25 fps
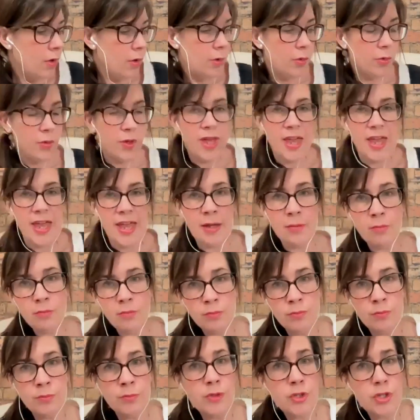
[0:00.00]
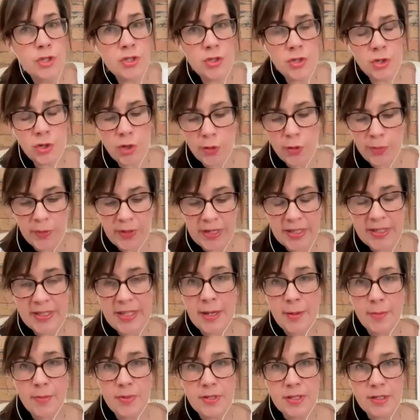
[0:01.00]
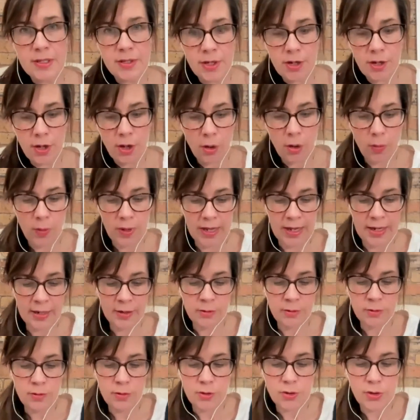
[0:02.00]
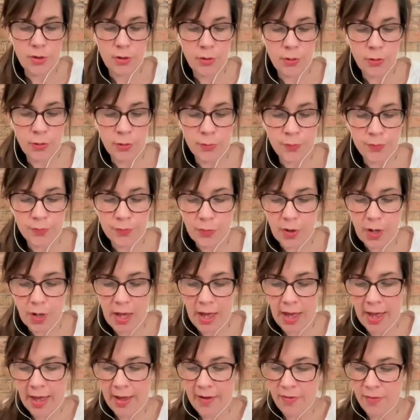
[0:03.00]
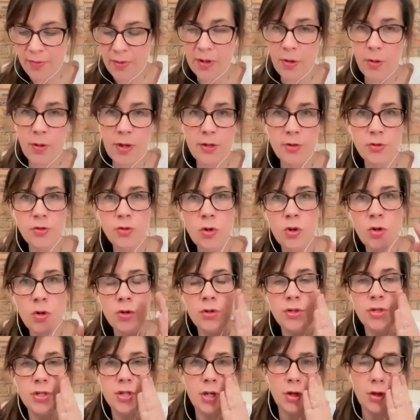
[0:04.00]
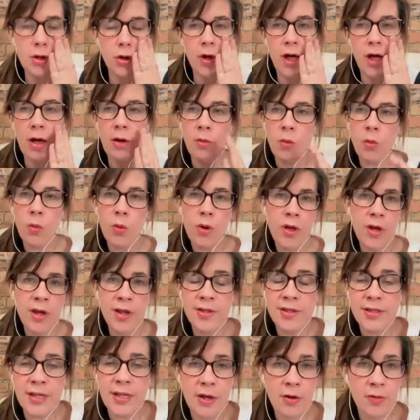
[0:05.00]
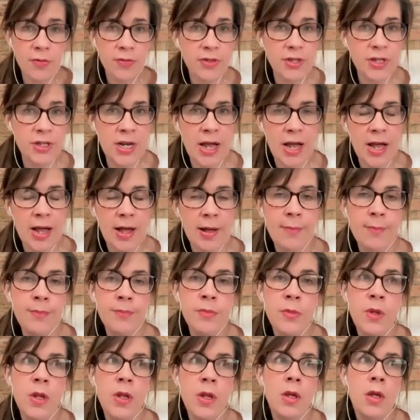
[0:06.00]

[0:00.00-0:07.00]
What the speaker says: Okay, just a couple of tips as you go in. So I've been quite drawn to cut out words. I often am.